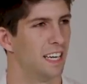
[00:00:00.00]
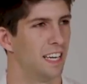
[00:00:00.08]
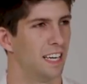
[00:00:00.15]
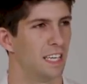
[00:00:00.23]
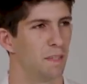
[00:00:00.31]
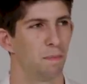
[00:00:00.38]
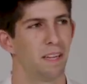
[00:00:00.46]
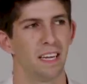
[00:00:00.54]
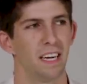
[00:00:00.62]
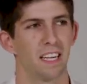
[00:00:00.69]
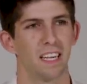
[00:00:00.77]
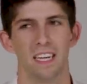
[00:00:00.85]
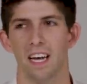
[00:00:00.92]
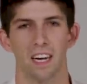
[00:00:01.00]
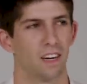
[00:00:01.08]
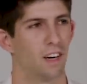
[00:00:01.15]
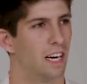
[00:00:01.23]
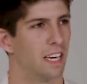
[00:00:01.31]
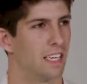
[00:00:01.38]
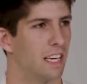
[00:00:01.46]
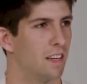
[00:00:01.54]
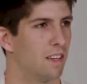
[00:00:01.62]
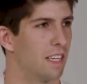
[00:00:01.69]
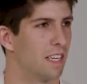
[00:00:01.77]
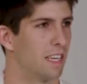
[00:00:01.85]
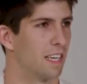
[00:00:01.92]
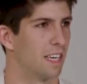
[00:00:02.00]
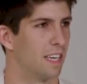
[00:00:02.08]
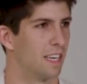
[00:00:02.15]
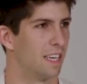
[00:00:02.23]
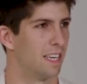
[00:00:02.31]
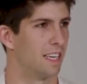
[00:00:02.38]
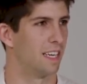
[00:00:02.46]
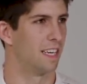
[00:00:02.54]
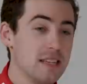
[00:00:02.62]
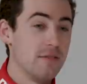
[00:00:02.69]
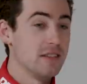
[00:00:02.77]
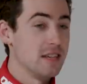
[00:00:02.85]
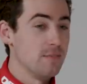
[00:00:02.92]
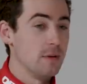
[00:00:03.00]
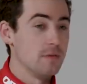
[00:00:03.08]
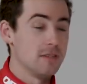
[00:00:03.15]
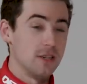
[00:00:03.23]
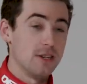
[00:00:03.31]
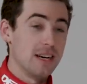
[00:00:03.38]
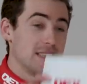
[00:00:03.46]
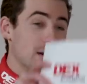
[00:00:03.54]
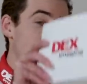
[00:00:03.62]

that. And then Politically a big. Correct, and no. then a tall tree. 17 people said. You guys